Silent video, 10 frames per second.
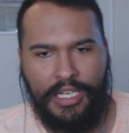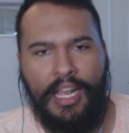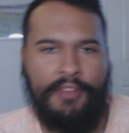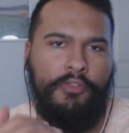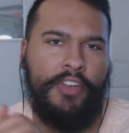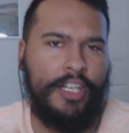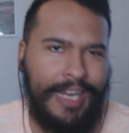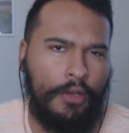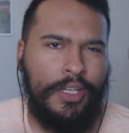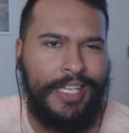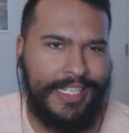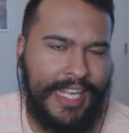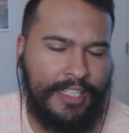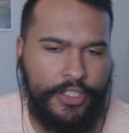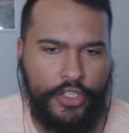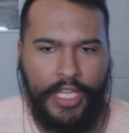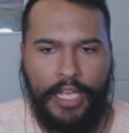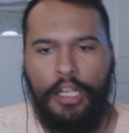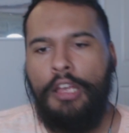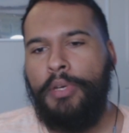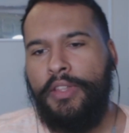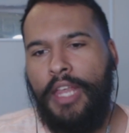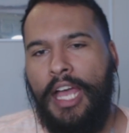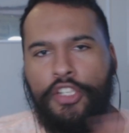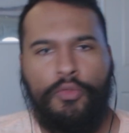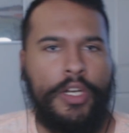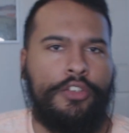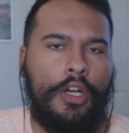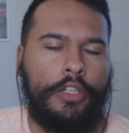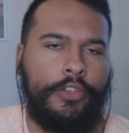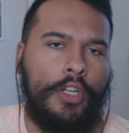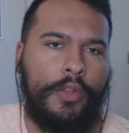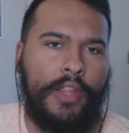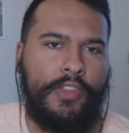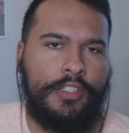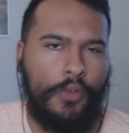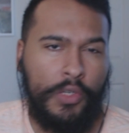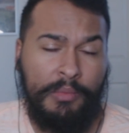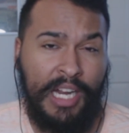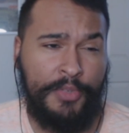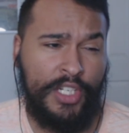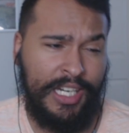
And I haven't figured it out exactly just yet, but I just wanted you all to know that this is going to be an option.